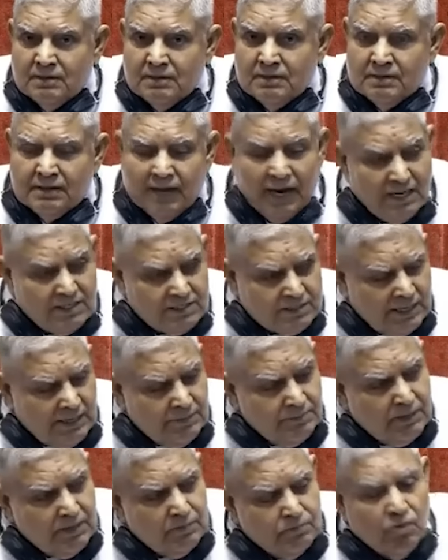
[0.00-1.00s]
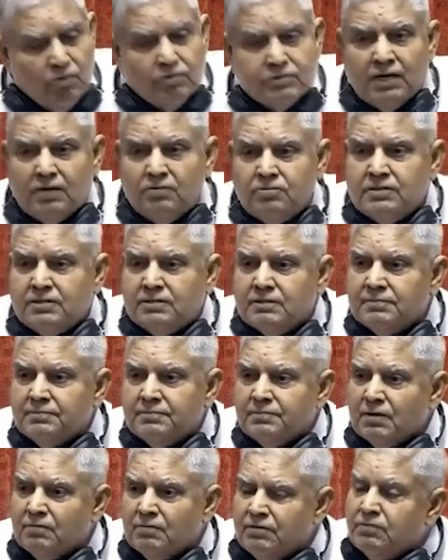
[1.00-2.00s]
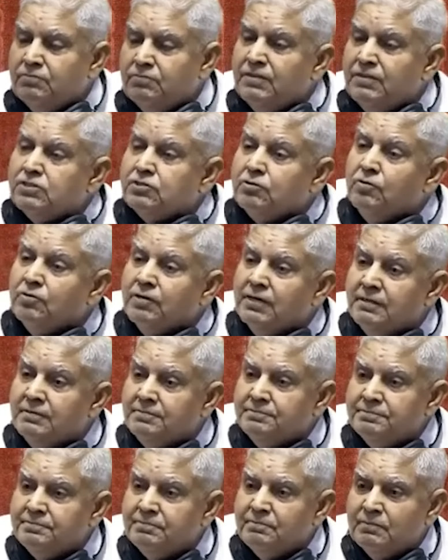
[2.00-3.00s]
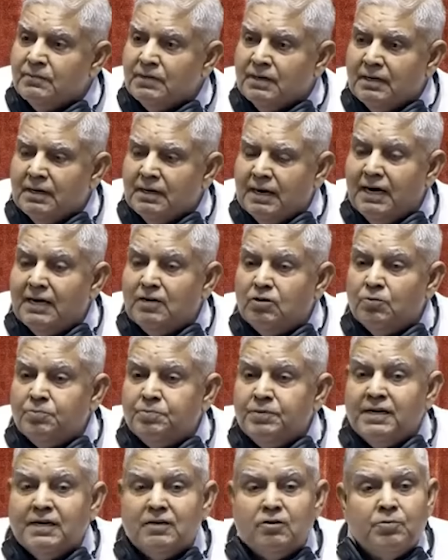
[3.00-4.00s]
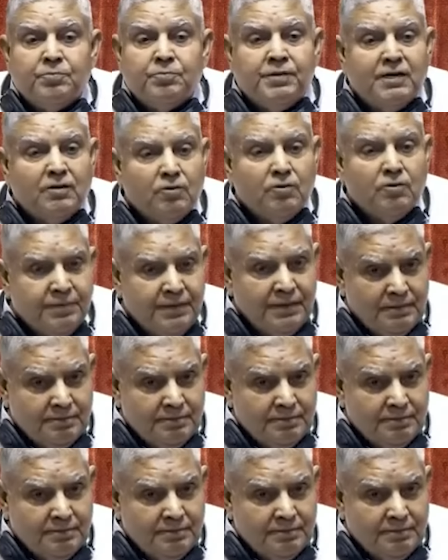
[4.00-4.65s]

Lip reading: Last time they walked out with one slogan, LOP, LOP, LOP.